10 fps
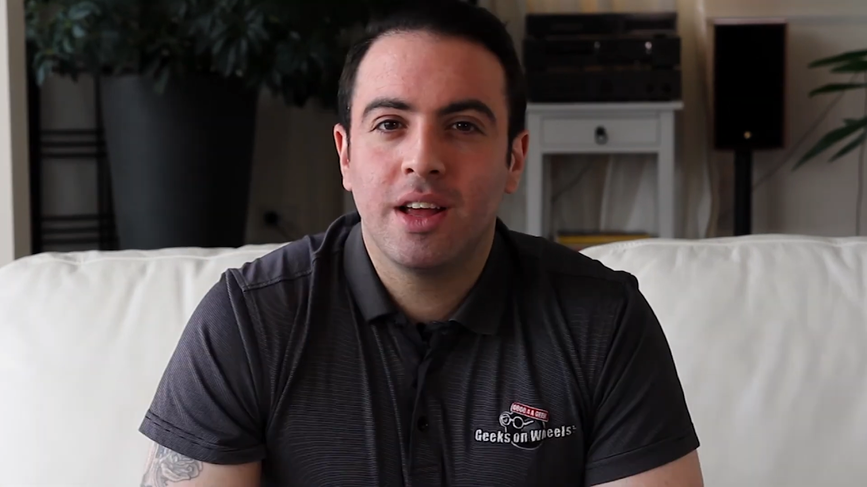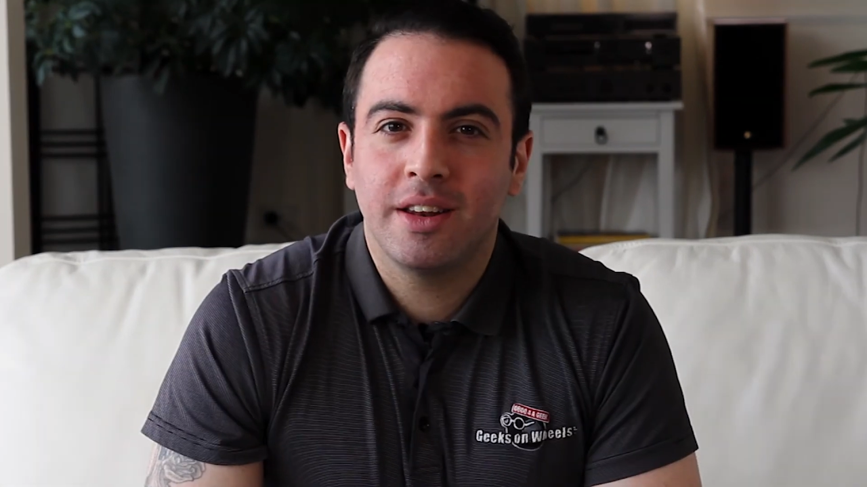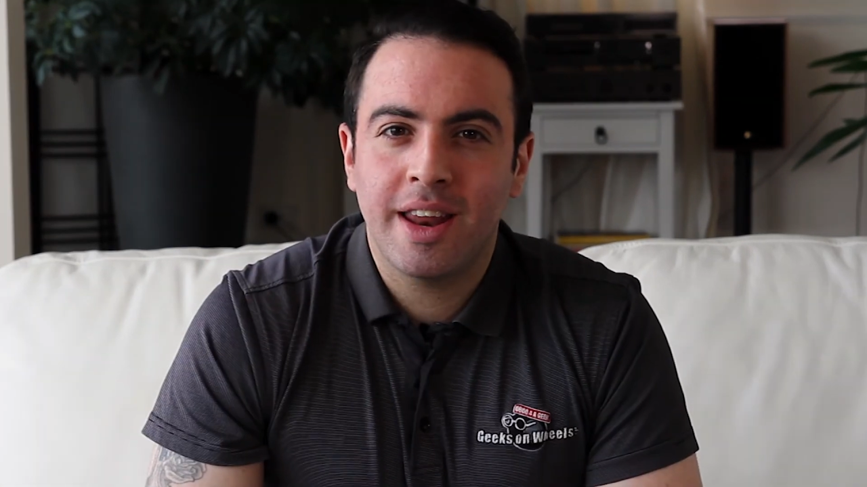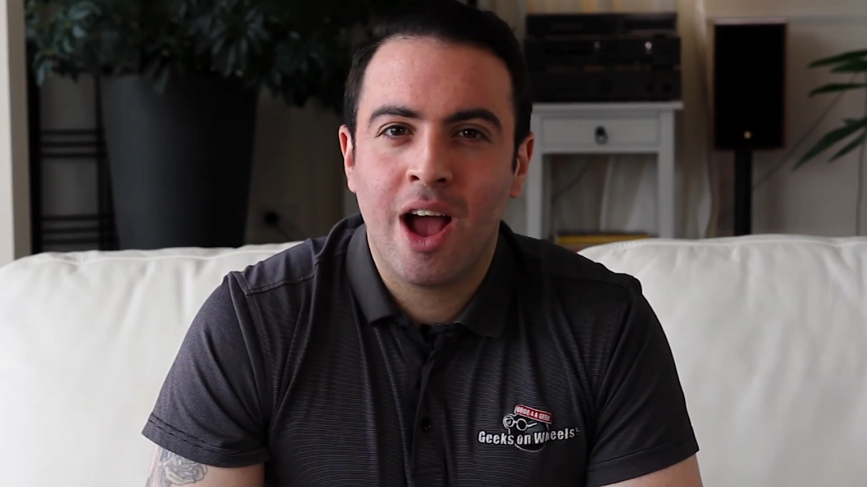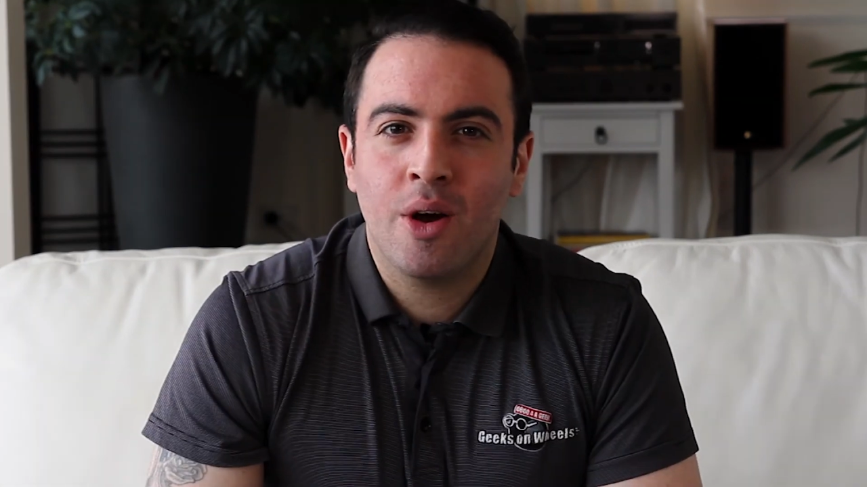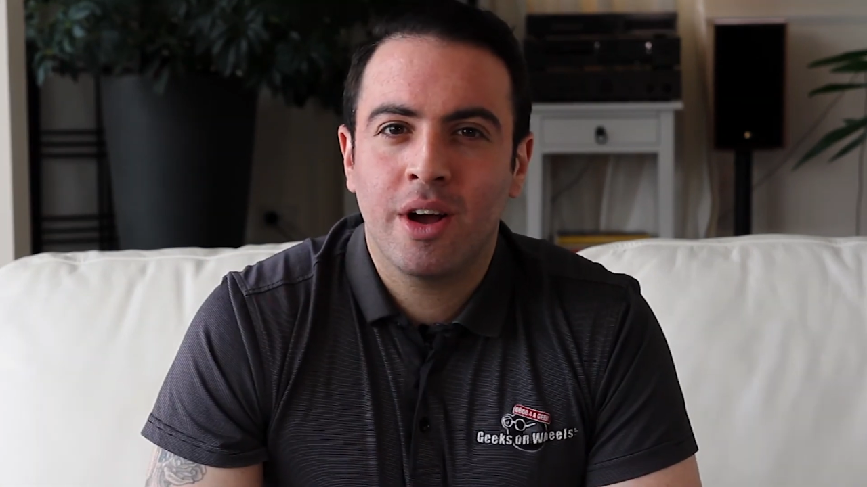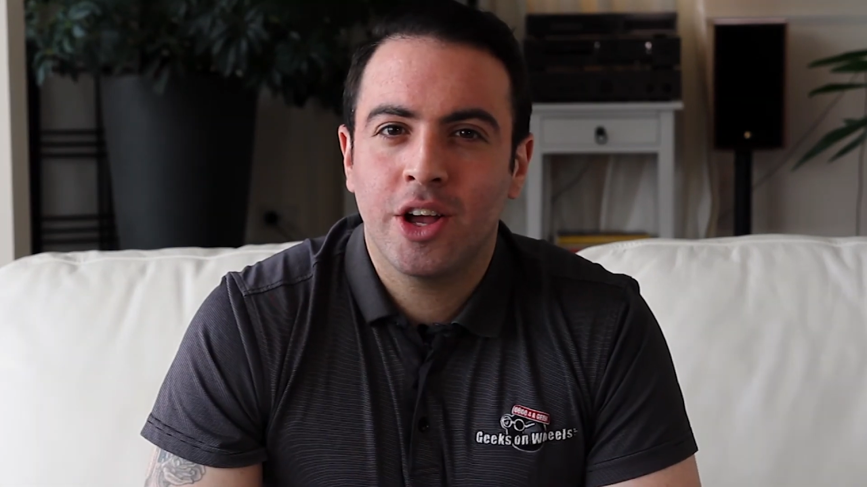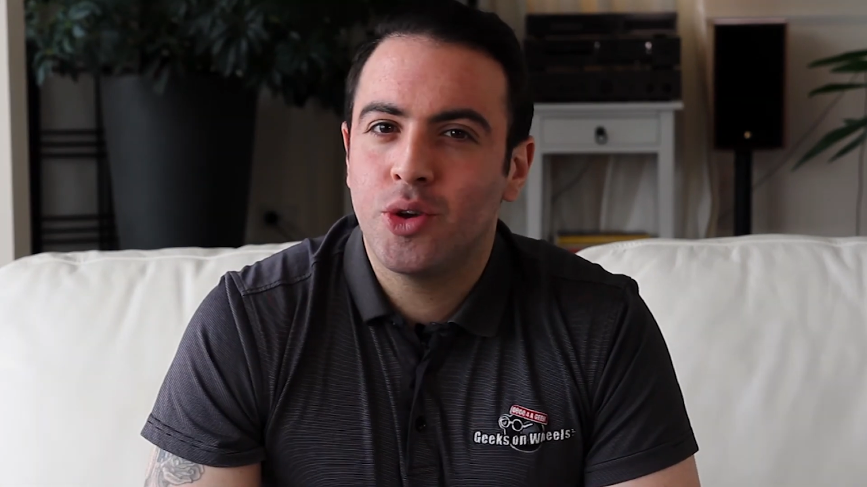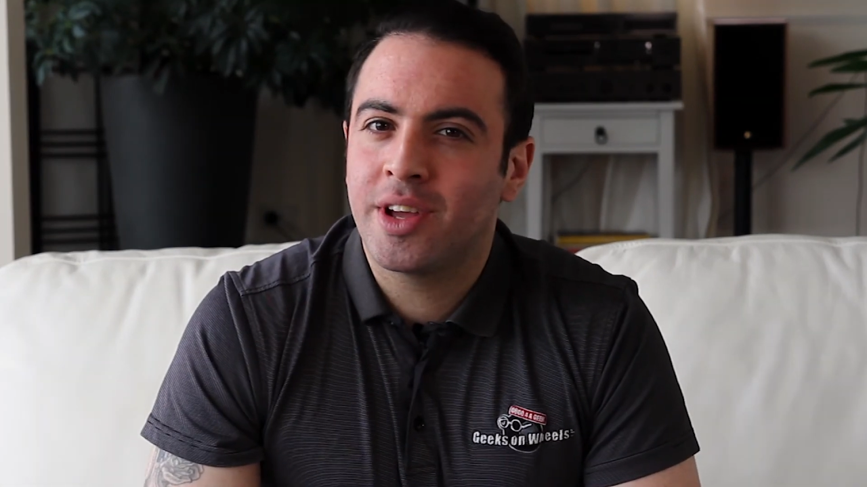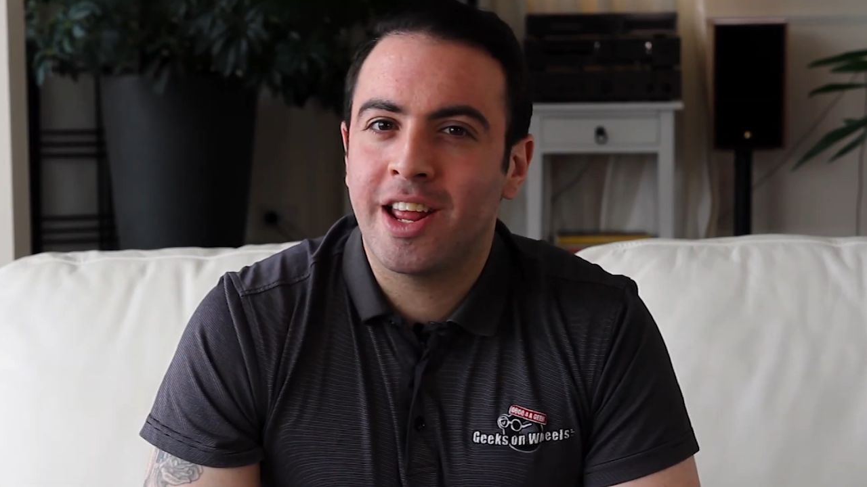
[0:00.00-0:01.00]
Now
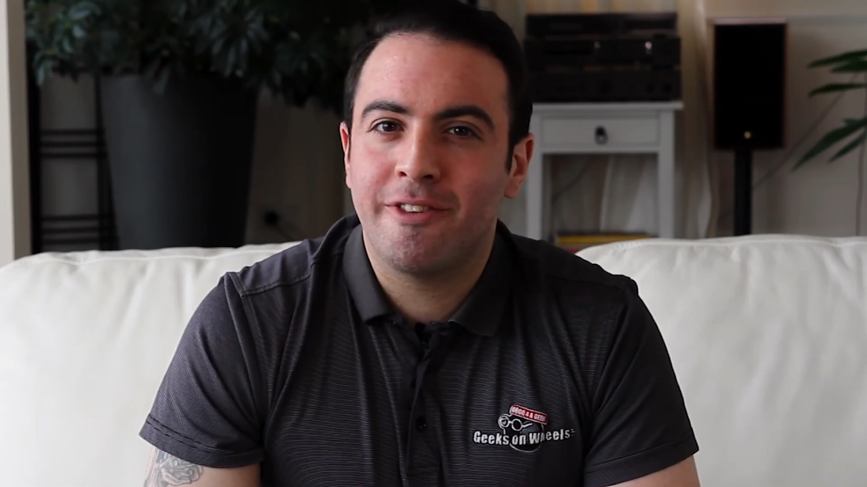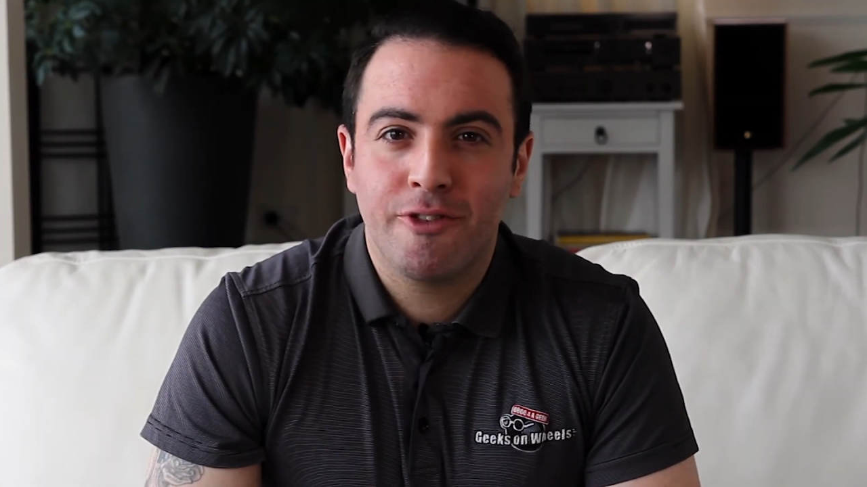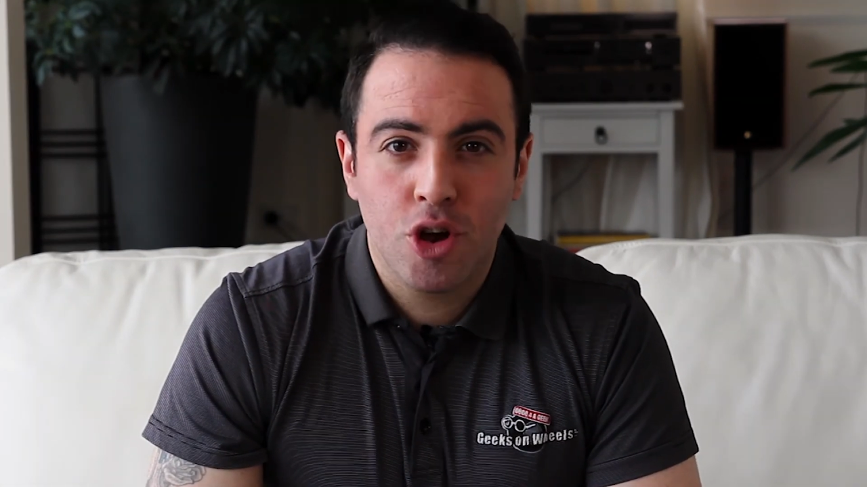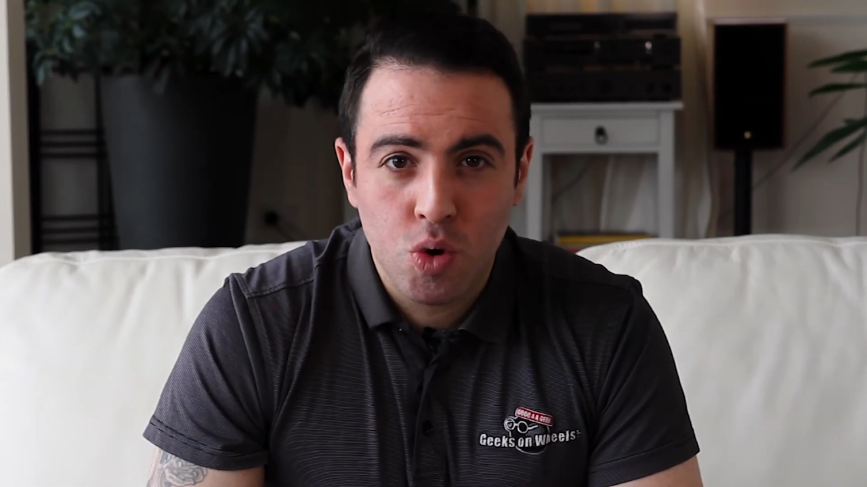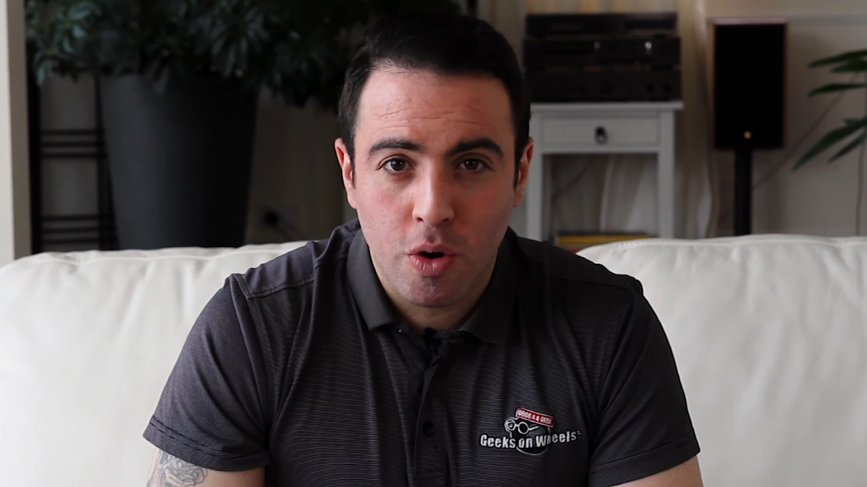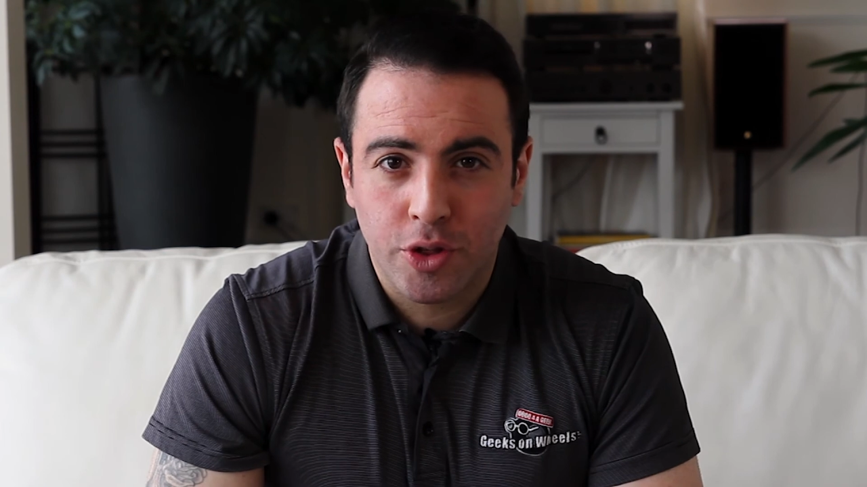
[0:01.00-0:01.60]
you can head further